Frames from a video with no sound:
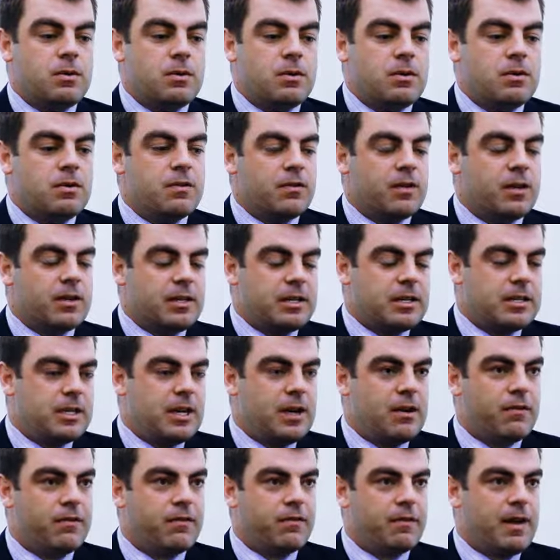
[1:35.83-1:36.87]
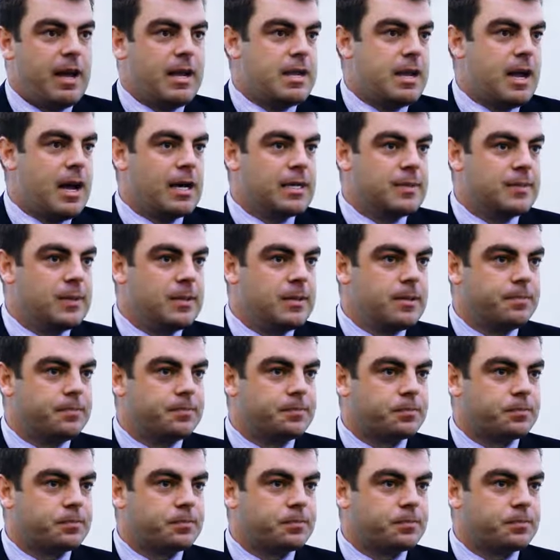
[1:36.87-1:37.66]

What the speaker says: you've got yourself and your husband,